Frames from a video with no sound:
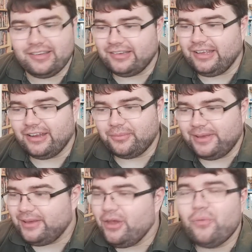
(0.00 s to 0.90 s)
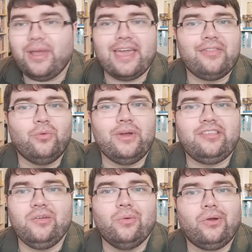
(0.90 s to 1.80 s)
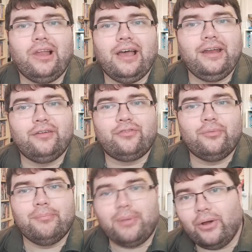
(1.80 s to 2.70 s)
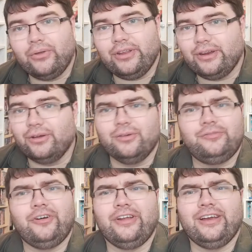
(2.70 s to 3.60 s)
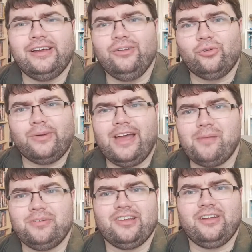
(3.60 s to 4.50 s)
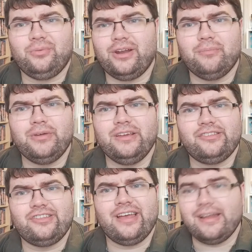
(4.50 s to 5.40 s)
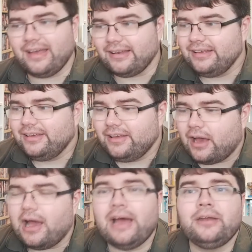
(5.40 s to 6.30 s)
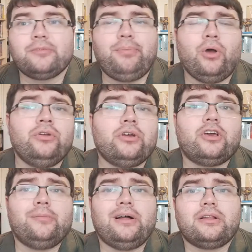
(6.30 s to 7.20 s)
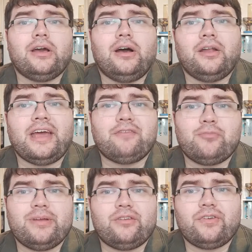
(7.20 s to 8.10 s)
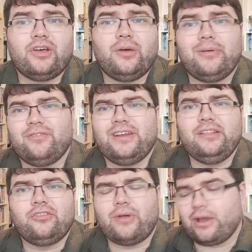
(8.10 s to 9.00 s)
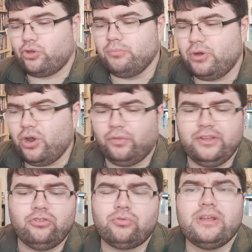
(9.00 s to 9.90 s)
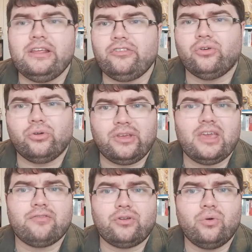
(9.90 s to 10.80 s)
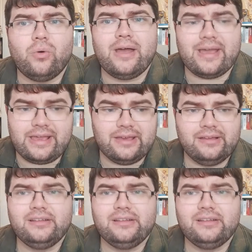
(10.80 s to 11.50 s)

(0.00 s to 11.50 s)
And, you know, we get the witty one-liner from Bond, you know, funny, I lose my appetite when I'm being stared at. And Bond and Kamal Khan have a bit of an interaction, but nothing's really sort of given away.